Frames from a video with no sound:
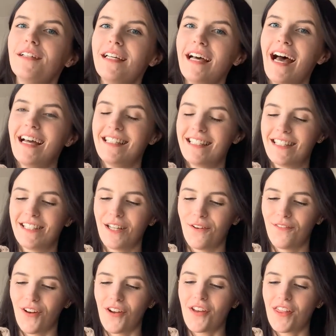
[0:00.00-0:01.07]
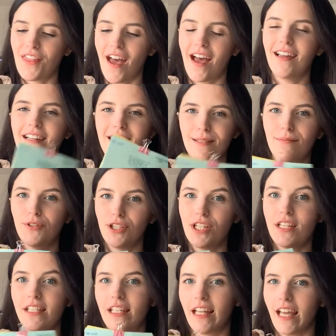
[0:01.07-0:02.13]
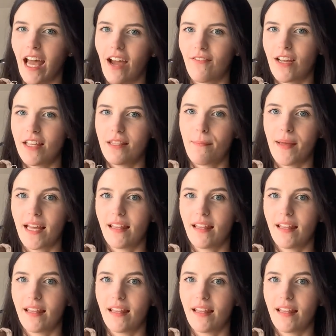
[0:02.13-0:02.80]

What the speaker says: and stuff like that, and it's much easier than carrying the big